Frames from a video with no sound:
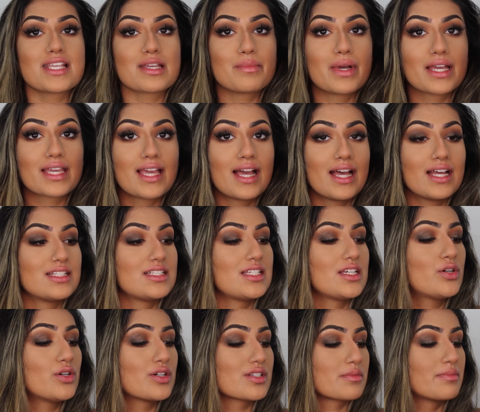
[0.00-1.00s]
to take my
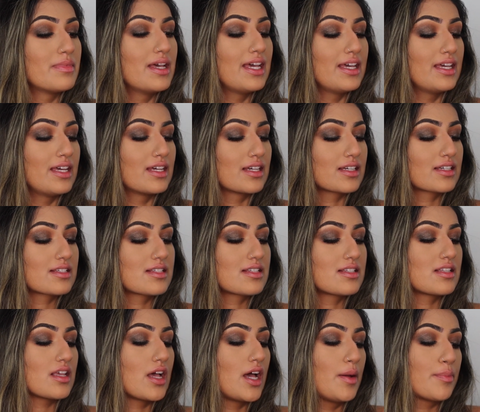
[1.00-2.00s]
Candy
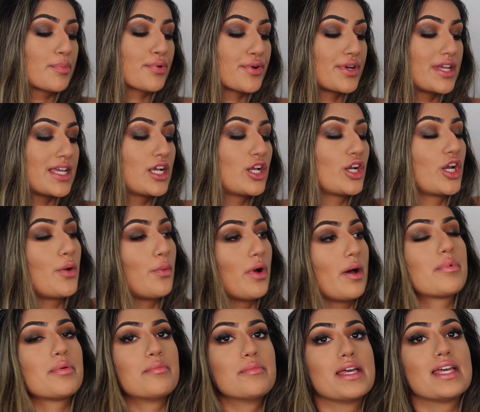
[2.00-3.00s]
Cosmetics Pre-Glow
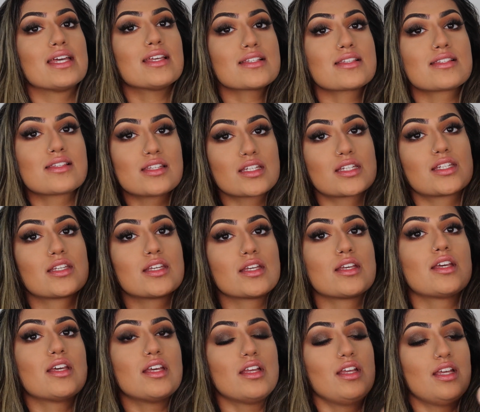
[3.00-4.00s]
Up Mist,
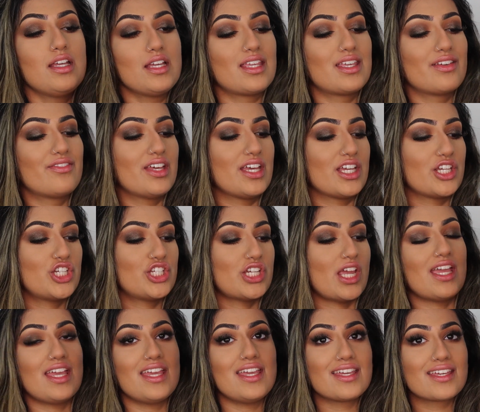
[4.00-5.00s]
give it a
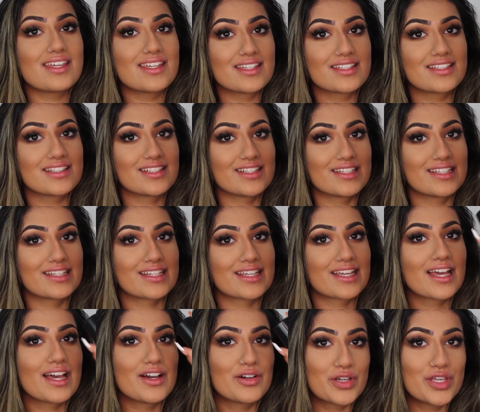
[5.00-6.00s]
shake. Look
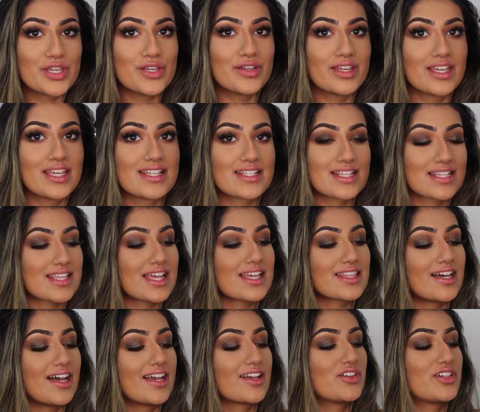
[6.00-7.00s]
how cute it is. It's like
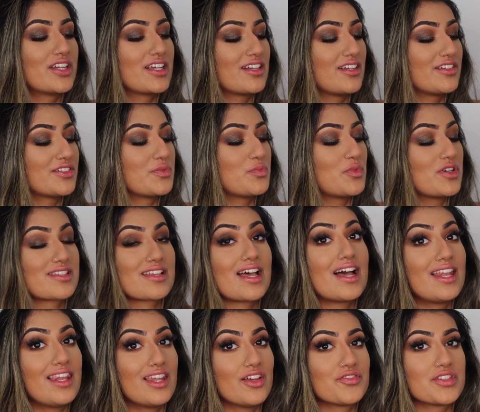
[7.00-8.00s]
the Iconic London ones.
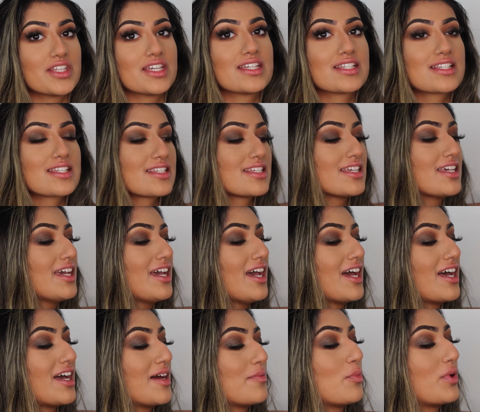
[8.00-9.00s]
I love this.
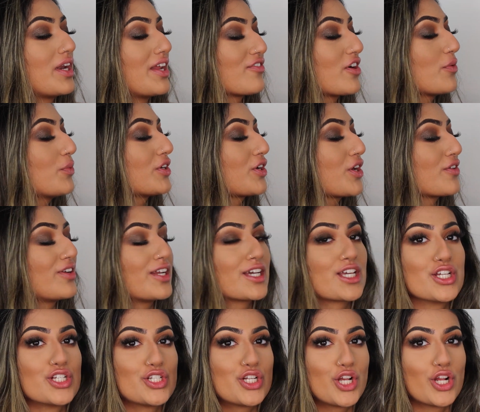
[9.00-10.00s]
Whenever I want to go for like
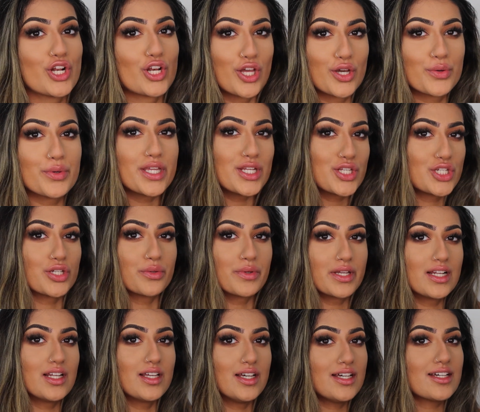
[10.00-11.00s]
a glowy,
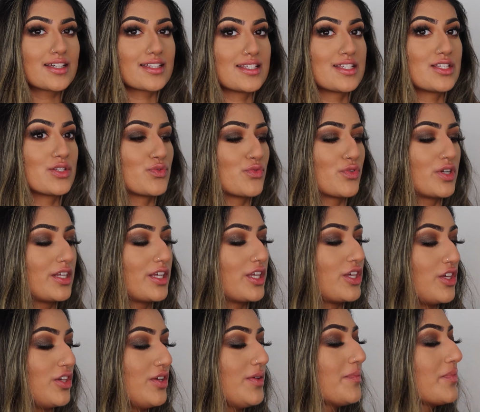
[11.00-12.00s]
dewy look, this is really
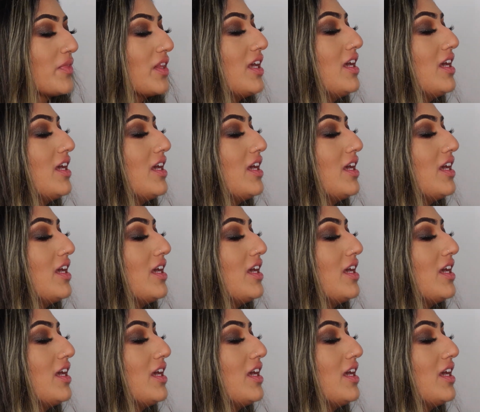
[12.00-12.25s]
cute.